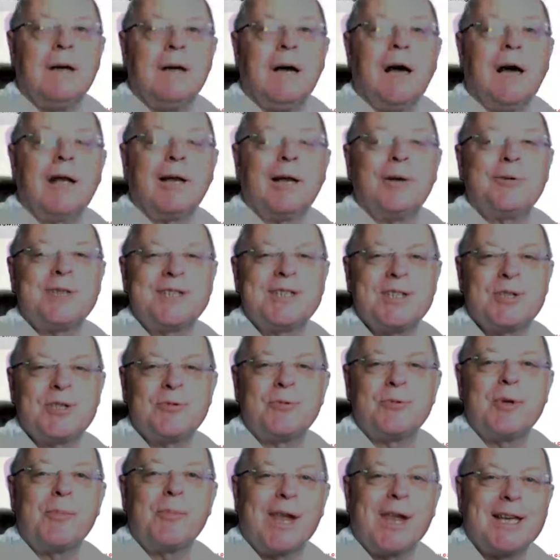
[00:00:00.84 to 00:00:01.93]
Hello, this is
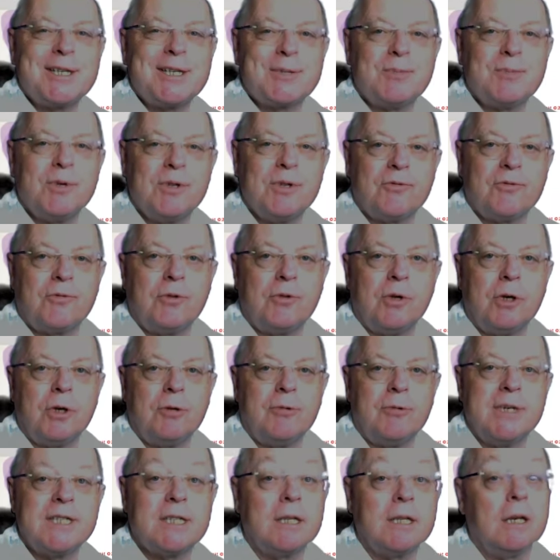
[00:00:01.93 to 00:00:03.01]
a replacement for a
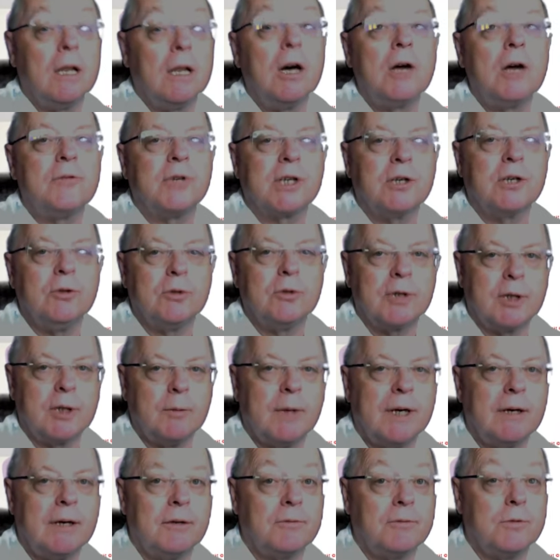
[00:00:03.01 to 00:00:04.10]
recent live recording
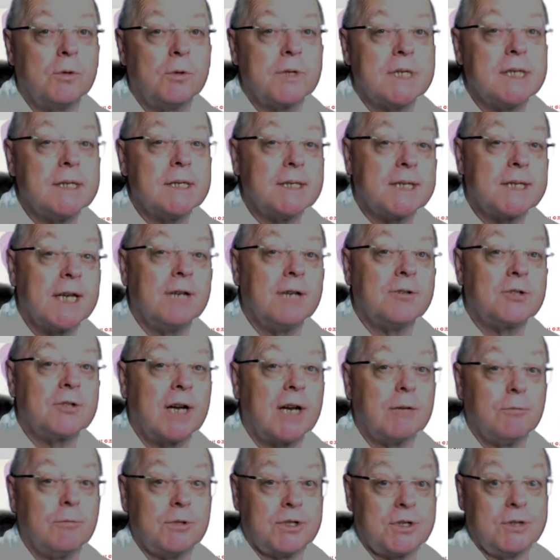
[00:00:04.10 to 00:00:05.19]
where unfortunately the
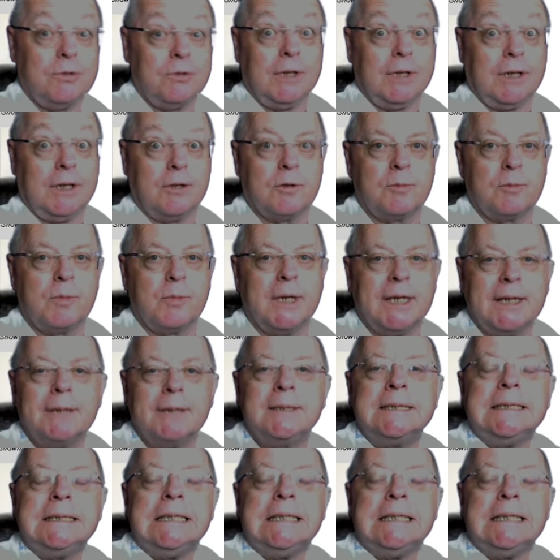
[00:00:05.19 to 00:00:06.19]
soundtrack wasn't all it could be.